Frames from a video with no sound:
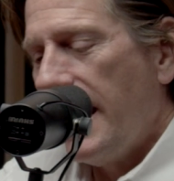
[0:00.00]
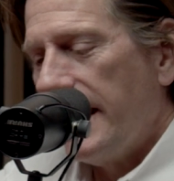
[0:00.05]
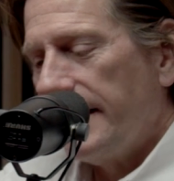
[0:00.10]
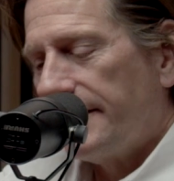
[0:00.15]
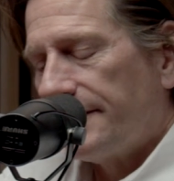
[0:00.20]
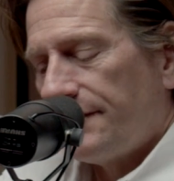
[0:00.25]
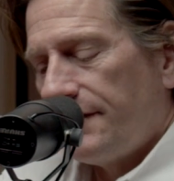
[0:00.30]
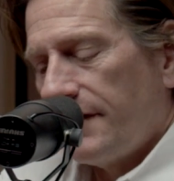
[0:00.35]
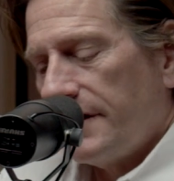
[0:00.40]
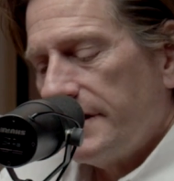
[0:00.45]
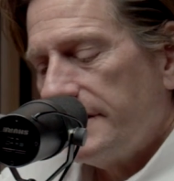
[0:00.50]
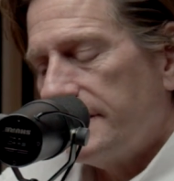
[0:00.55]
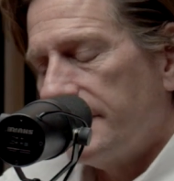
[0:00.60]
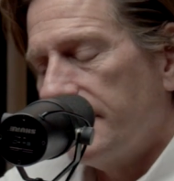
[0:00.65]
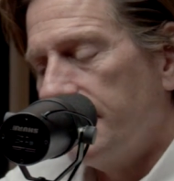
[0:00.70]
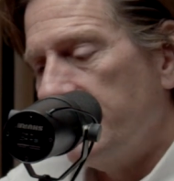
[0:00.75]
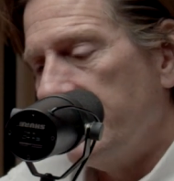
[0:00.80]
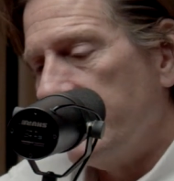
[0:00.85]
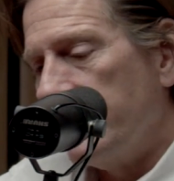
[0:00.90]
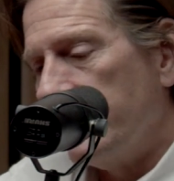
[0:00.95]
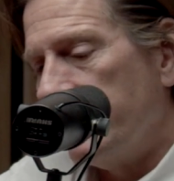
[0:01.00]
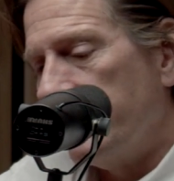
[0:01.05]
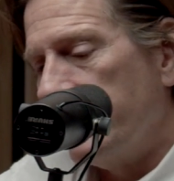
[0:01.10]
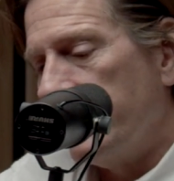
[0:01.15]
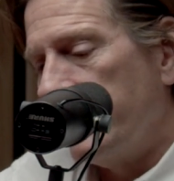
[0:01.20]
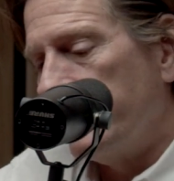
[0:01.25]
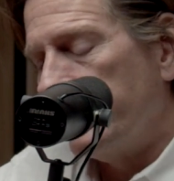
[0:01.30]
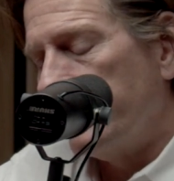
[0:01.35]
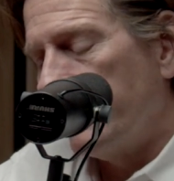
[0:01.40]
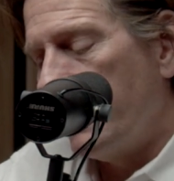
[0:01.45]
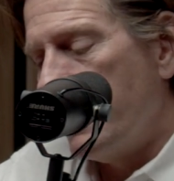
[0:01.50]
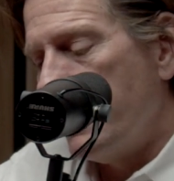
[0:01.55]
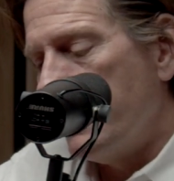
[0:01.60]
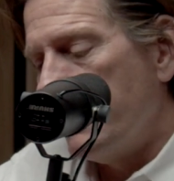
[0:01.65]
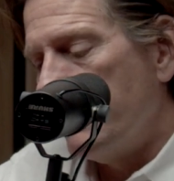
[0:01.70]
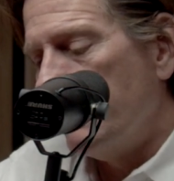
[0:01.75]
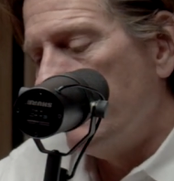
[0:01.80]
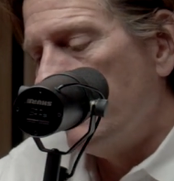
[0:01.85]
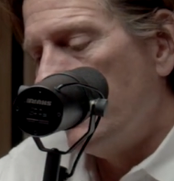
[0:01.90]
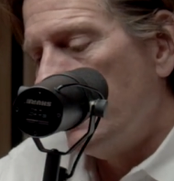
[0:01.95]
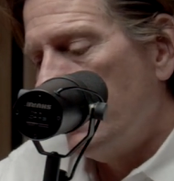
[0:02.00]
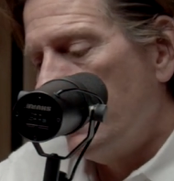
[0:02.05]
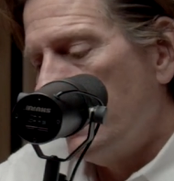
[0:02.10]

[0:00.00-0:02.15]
it's funny to me that um,